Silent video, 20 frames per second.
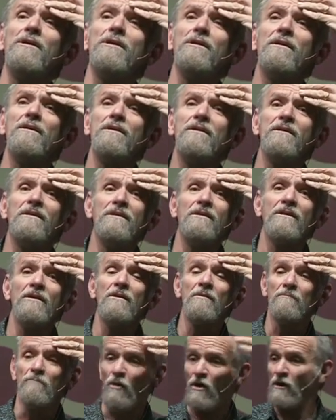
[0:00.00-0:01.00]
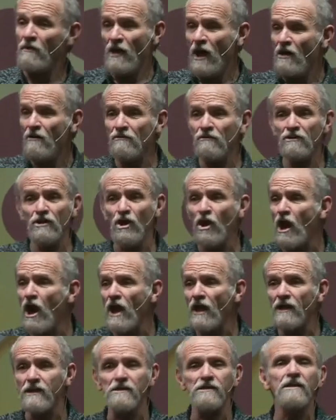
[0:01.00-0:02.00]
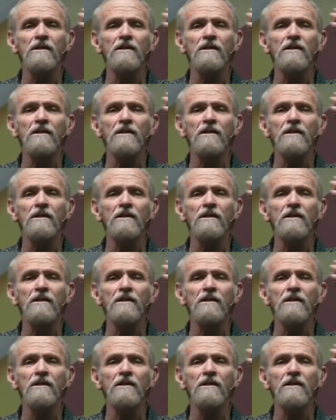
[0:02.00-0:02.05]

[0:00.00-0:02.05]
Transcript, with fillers: She said, Oh, I have to go to downtown